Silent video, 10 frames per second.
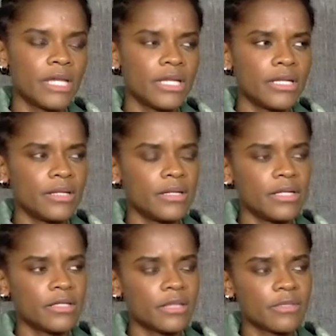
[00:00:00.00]
and
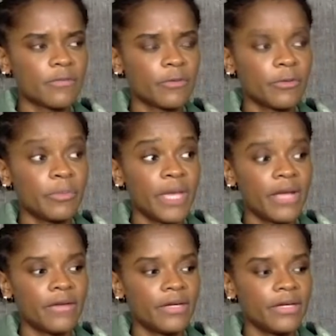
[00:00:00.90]
in terms of
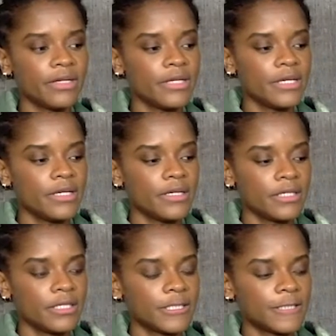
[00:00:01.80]
preparing,
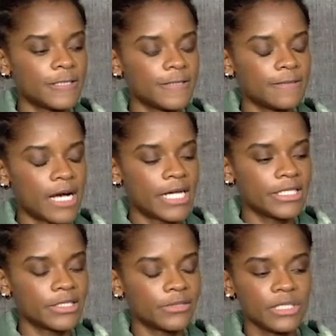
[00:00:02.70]
uh, I
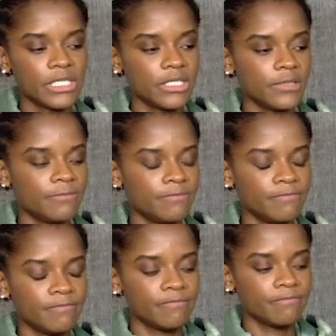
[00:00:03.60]
just really,
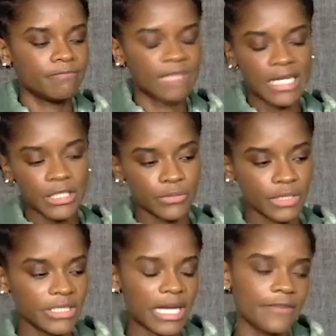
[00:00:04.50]
I just
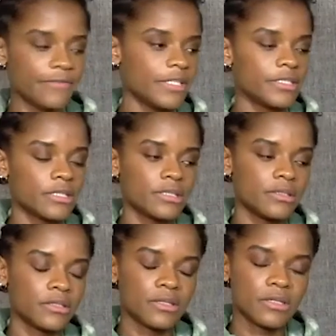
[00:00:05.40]
really dived into
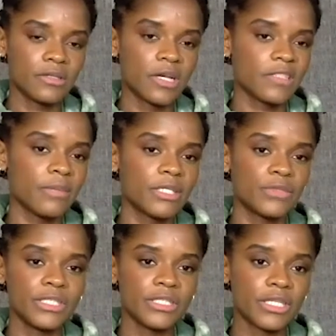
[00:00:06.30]
to, to as
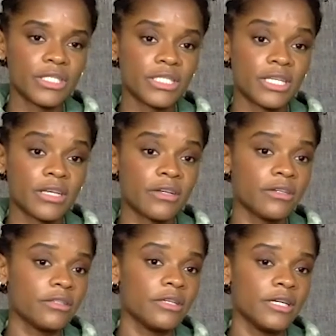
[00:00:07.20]
much research as I
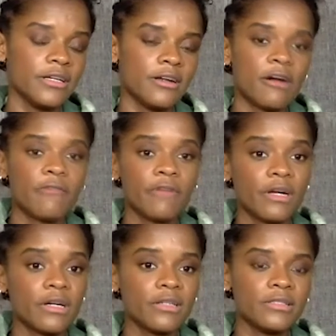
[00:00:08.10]
could of
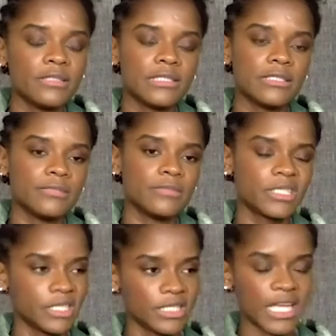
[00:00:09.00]
her, um,
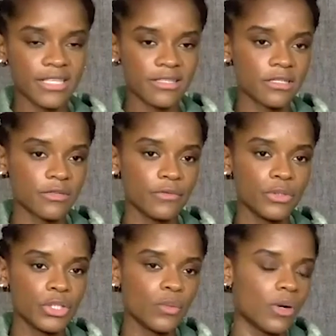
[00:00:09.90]
to just get a sense of
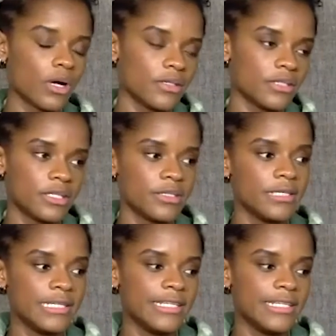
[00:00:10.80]
who she was, and